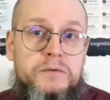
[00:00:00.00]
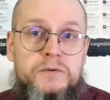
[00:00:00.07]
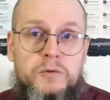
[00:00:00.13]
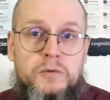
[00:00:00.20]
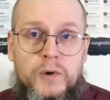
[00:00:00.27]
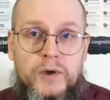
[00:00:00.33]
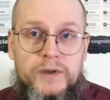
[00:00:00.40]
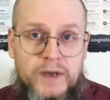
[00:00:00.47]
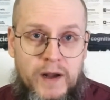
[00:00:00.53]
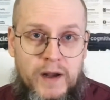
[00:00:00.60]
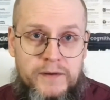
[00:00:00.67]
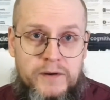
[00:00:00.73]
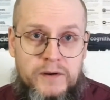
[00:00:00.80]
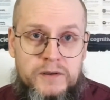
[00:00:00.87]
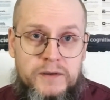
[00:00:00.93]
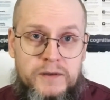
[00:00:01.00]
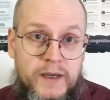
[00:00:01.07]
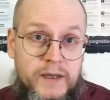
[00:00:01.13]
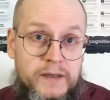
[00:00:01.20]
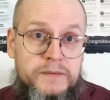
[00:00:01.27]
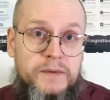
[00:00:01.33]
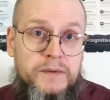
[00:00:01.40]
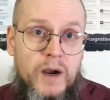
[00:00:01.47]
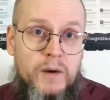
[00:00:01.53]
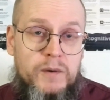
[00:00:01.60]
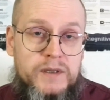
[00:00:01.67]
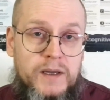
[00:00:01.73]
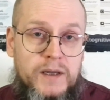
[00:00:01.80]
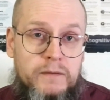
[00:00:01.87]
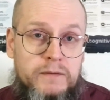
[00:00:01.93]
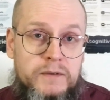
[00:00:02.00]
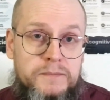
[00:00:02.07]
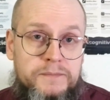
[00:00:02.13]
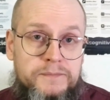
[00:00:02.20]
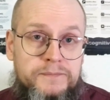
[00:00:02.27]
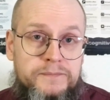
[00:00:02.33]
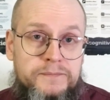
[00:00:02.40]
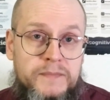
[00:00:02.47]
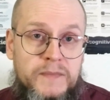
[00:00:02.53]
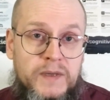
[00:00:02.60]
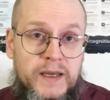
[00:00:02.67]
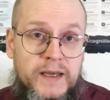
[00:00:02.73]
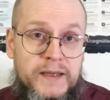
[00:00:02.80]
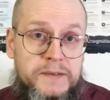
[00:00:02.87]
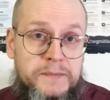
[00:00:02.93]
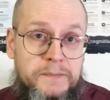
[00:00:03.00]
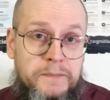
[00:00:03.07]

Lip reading: toward others and ourselves, and